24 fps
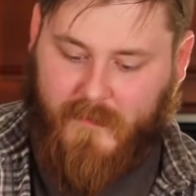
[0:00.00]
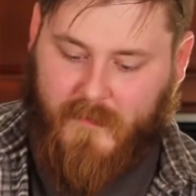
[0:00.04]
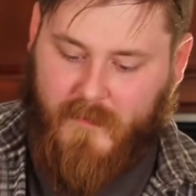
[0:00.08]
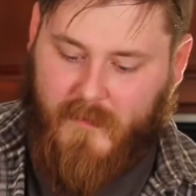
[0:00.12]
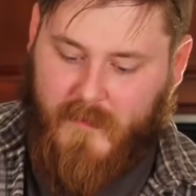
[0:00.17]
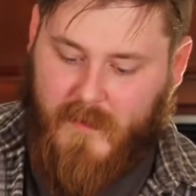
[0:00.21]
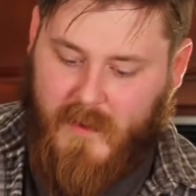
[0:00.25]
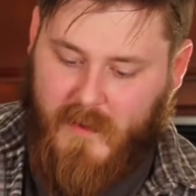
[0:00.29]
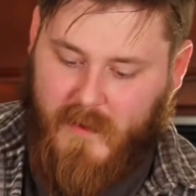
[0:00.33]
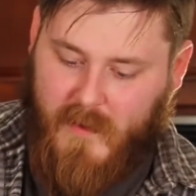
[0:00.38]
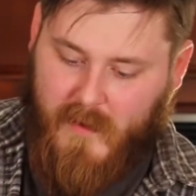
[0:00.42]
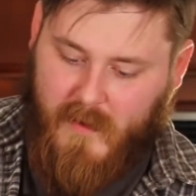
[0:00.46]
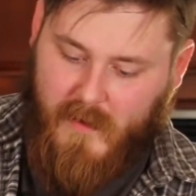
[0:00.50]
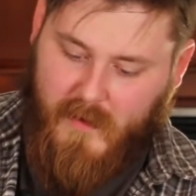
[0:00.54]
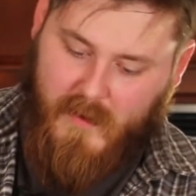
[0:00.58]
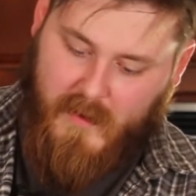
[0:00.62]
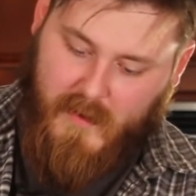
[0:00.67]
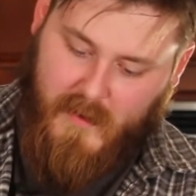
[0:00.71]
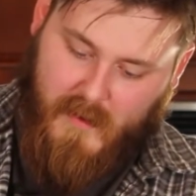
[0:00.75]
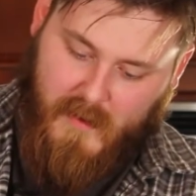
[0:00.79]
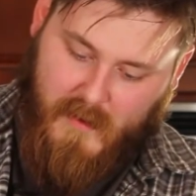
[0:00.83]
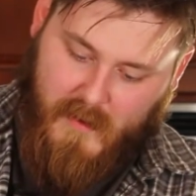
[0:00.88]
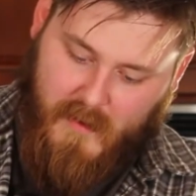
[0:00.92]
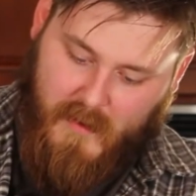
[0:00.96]

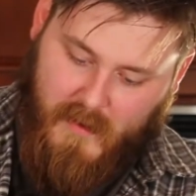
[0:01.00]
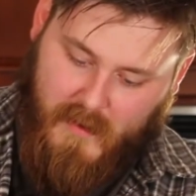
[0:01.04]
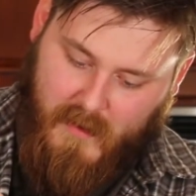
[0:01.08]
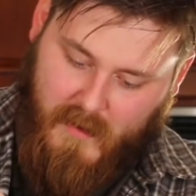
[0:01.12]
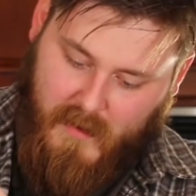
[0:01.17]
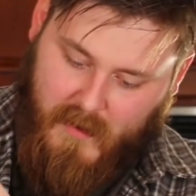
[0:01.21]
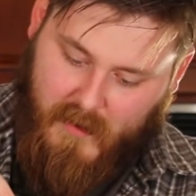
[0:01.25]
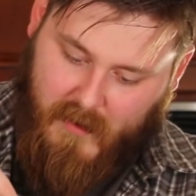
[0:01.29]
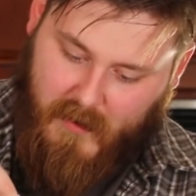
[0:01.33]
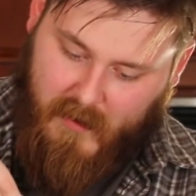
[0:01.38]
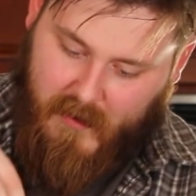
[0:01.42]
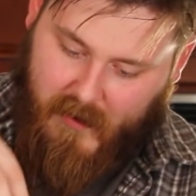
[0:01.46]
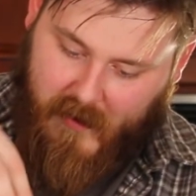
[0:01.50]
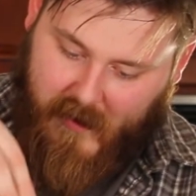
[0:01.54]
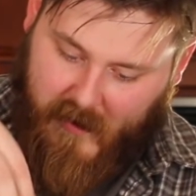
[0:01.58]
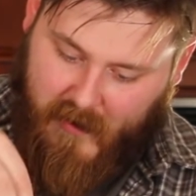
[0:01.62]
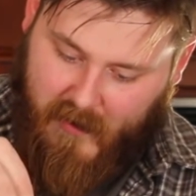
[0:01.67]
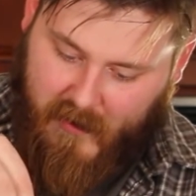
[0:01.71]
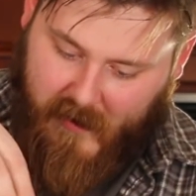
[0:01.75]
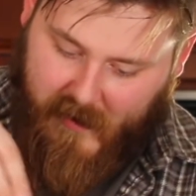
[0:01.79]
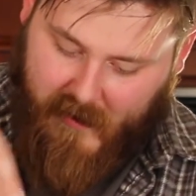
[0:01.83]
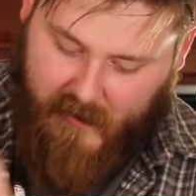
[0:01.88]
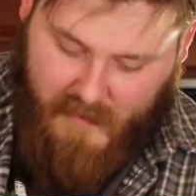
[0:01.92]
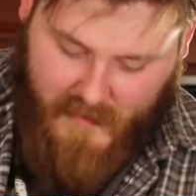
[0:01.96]

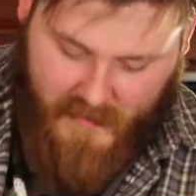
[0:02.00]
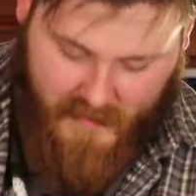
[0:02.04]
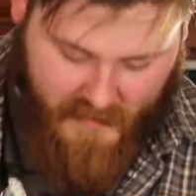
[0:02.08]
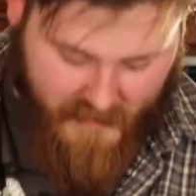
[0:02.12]
No one is speaking in this clip.